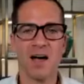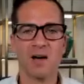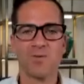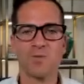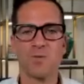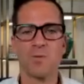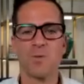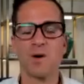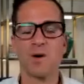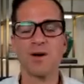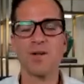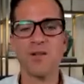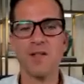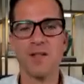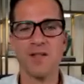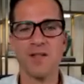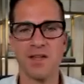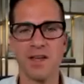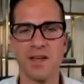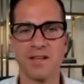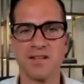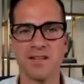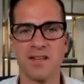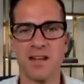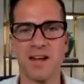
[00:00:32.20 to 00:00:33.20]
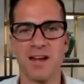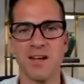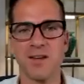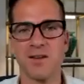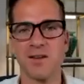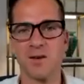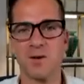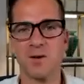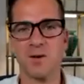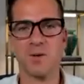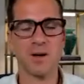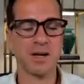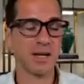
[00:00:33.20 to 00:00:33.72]
One of the things that I
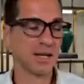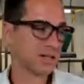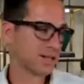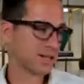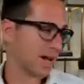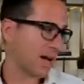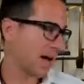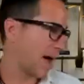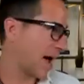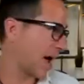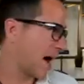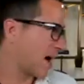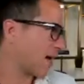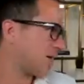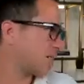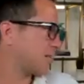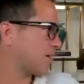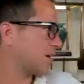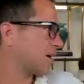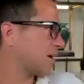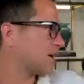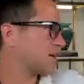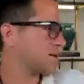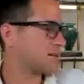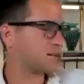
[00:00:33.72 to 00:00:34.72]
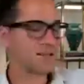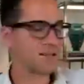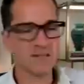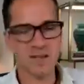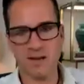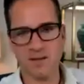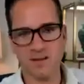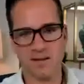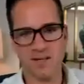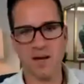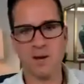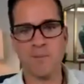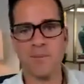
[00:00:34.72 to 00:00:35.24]
do is I have just
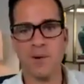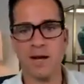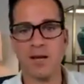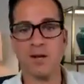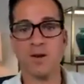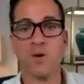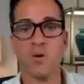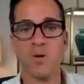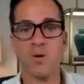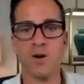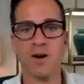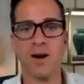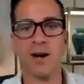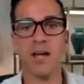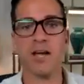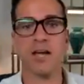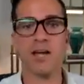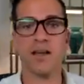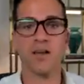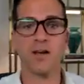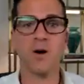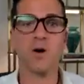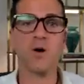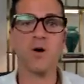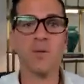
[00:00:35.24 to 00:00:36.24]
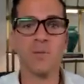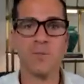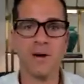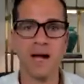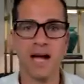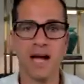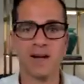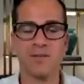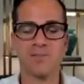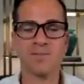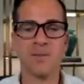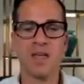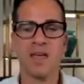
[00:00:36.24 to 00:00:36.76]
outside my door a yoga
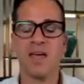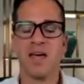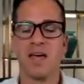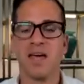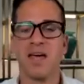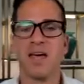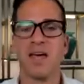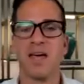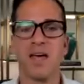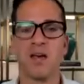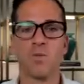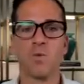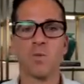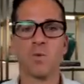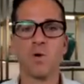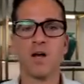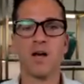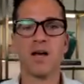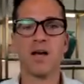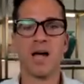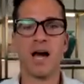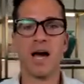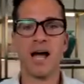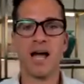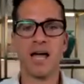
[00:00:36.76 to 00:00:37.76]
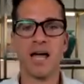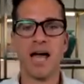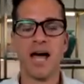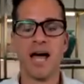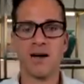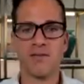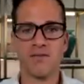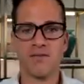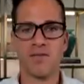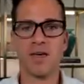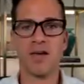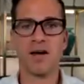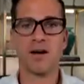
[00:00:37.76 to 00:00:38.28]
mat. And what I
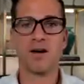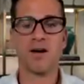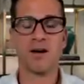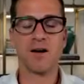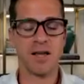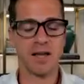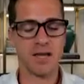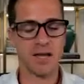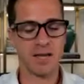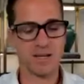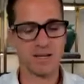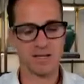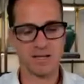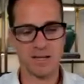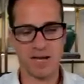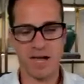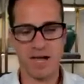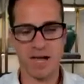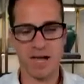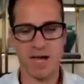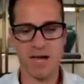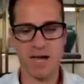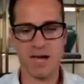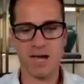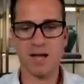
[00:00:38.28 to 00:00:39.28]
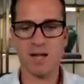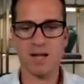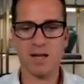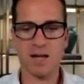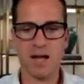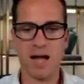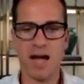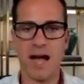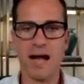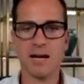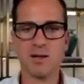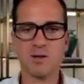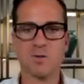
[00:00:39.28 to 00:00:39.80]
have there is a
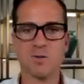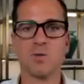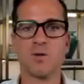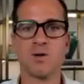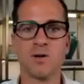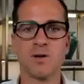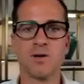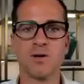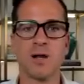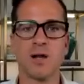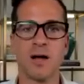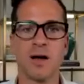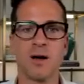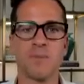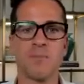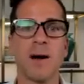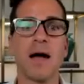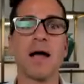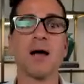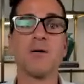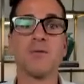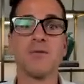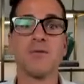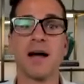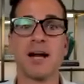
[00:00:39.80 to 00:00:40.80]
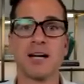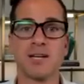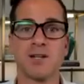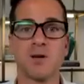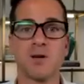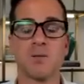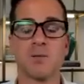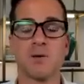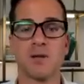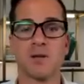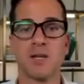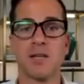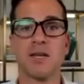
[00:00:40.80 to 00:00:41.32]
actual myofascial
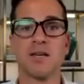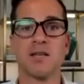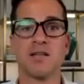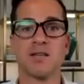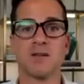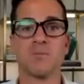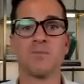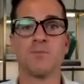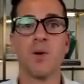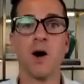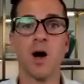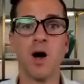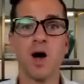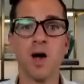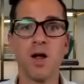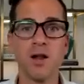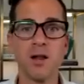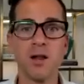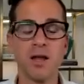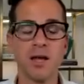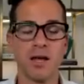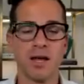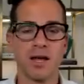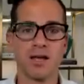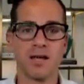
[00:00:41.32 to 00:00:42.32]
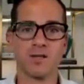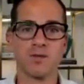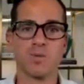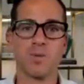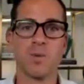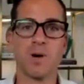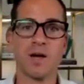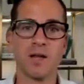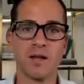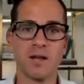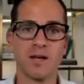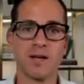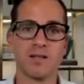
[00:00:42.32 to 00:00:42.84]
release ball as
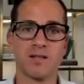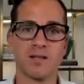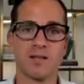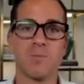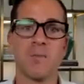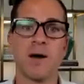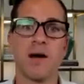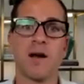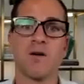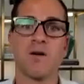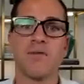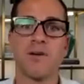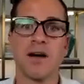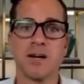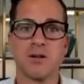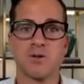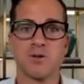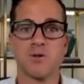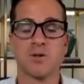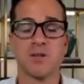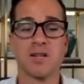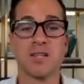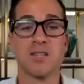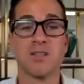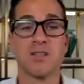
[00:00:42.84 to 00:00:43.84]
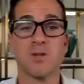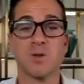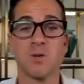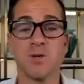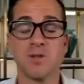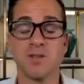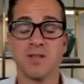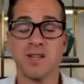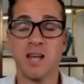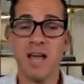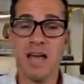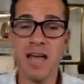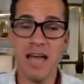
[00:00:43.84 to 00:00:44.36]
well as some myofascial release
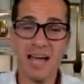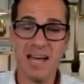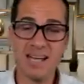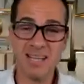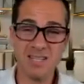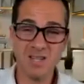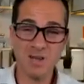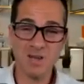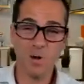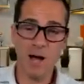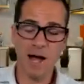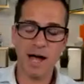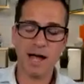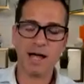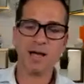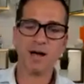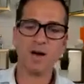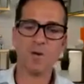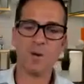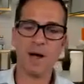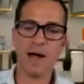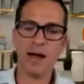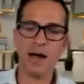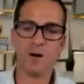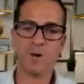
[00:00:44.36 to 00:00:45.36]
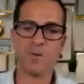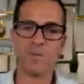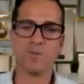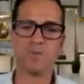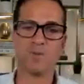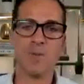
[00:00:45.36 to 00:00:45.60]
tools. And so I go out